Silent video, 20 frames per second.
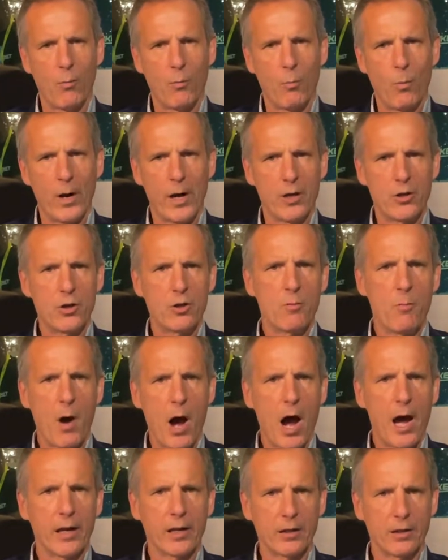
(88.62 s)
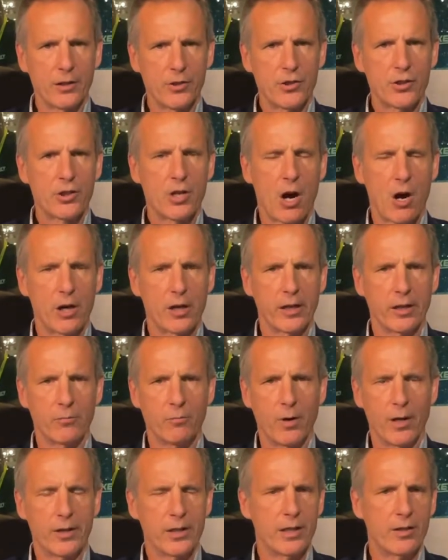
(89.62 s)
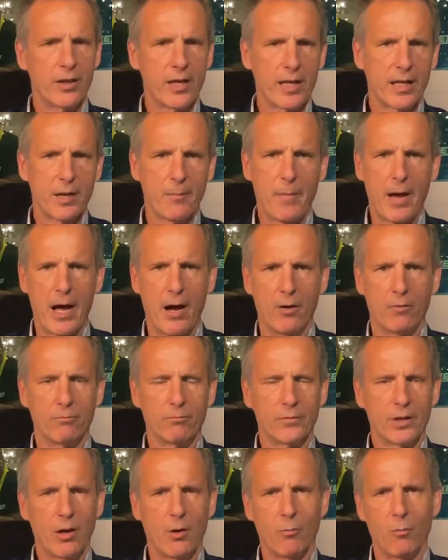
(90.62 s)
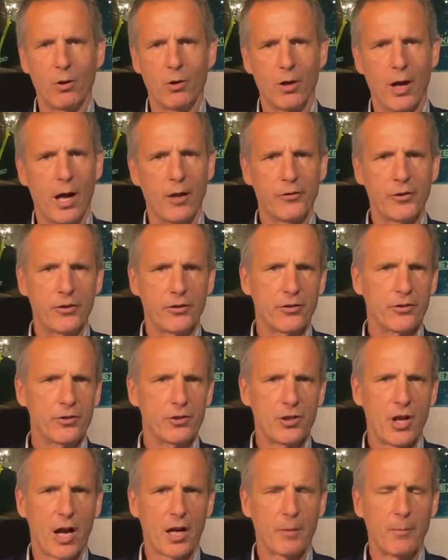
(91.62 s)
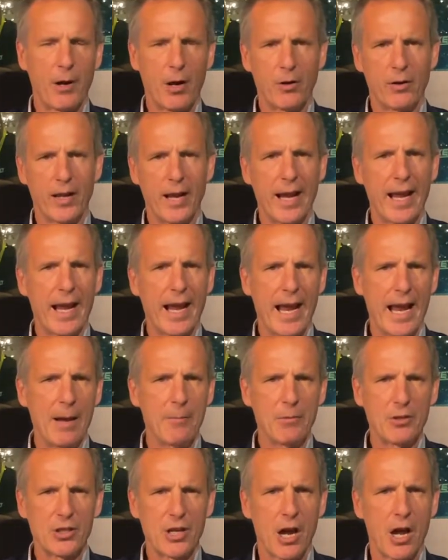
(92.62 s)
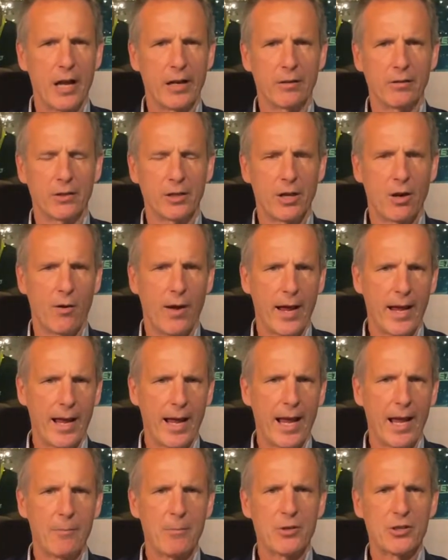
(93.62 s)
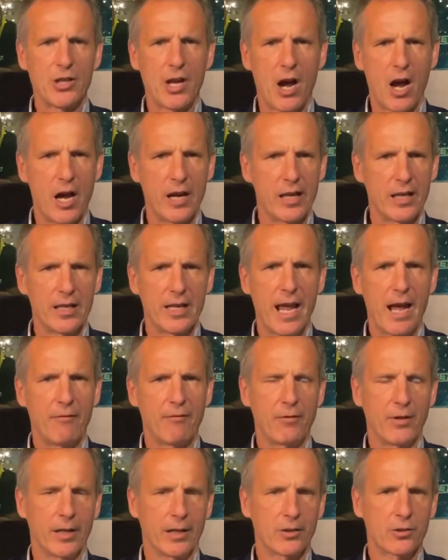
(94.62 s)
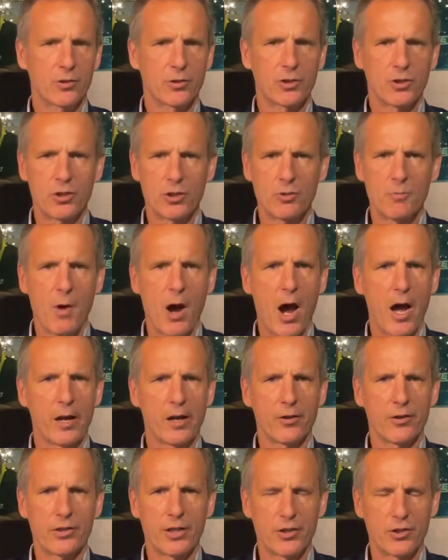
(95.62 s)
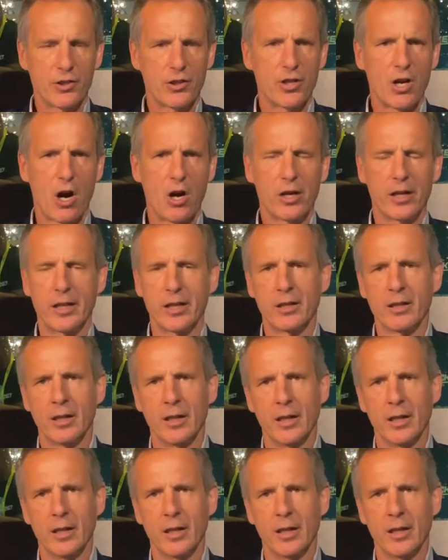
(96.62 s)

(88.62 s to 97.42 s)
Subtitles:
when a new model is started, when you think about, I'll talk about Amazon, Amazon and Netflix, two models that started,